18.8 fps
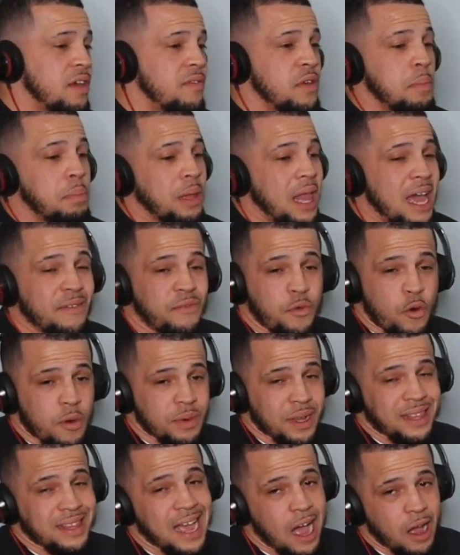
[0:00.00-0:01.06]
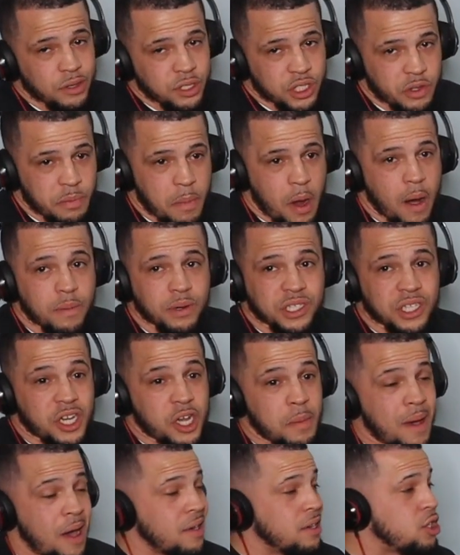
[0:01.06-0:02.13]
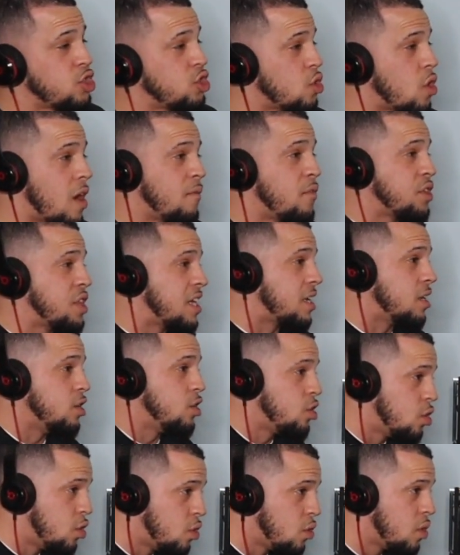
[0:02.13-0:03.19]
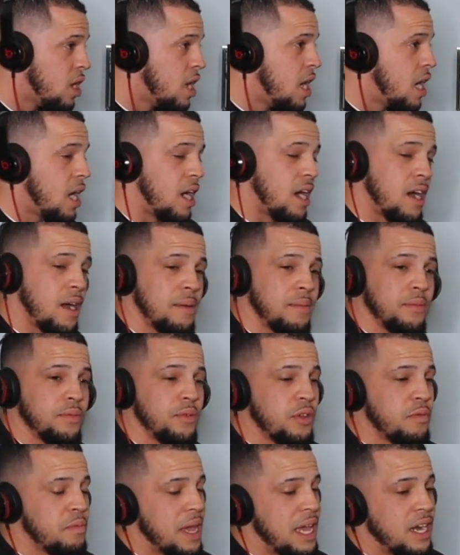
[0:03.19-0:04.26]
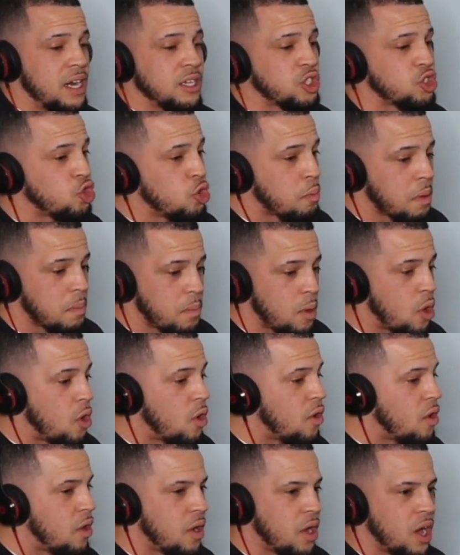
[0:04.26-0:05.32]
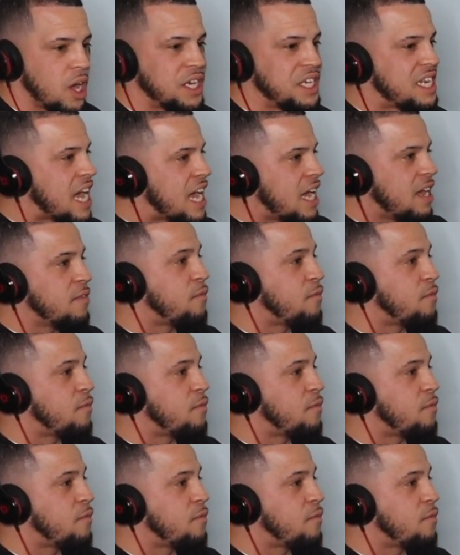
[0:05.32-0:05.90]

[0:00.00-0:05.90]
given a platform to thousands of barbers to come out and show off what they can do. We've made it a Super Bowl a day